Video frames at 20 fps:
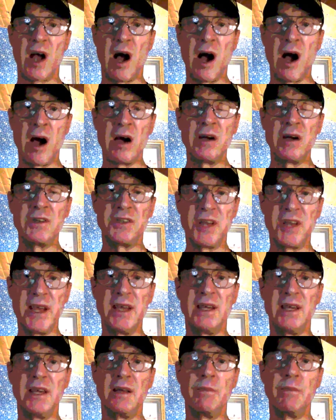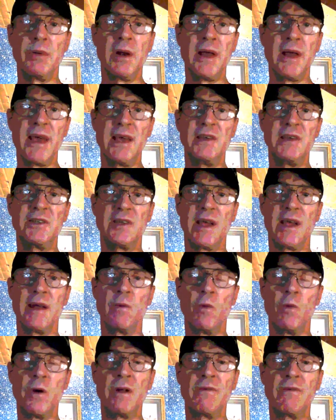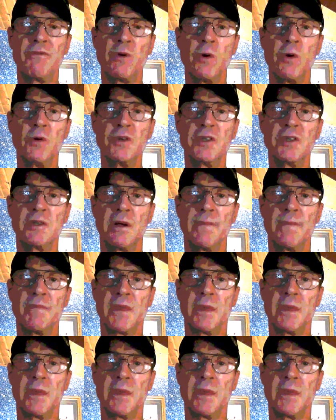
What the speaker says: are taking place, and one of those